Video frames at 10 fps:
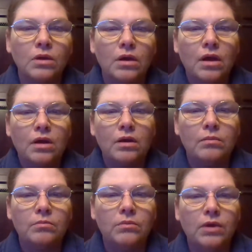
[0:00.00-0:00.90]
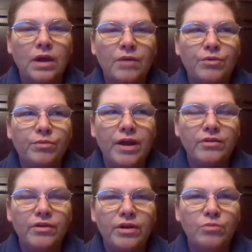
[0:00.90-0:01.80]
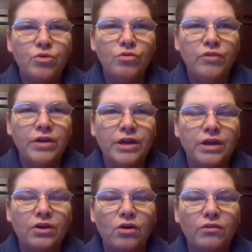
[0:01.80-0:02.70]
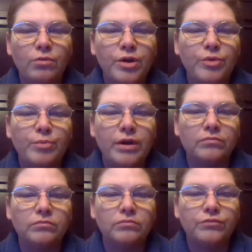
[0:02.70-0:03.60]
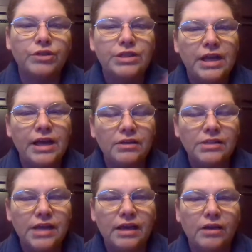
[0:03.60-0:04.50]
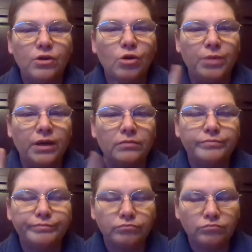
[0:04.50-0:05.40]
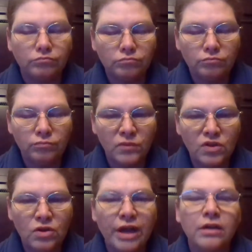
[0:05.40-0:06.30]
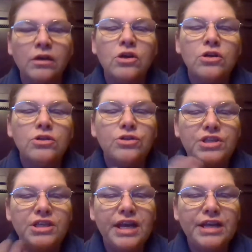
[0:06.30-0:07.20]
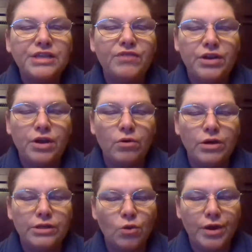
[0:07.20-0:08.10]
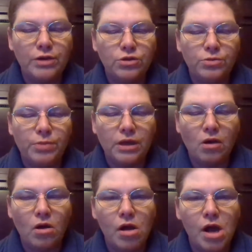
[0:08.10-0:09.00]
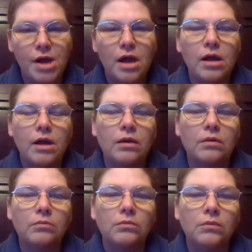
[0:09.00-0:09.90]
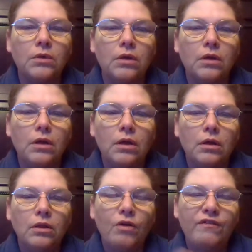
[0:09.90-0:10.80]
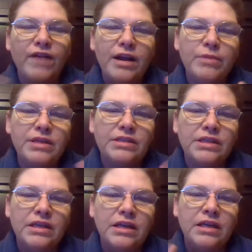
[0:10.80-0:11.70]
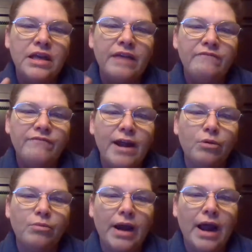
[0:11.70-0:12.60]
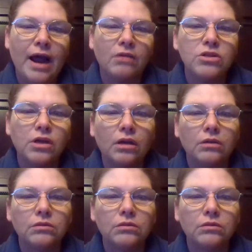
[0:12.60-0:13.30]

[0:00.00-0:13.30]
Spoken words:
I would rather it move and get it over with, but for today I'll take it, no pain. Okay, so today's video is going to be on low vitamin D and fibromyalgia.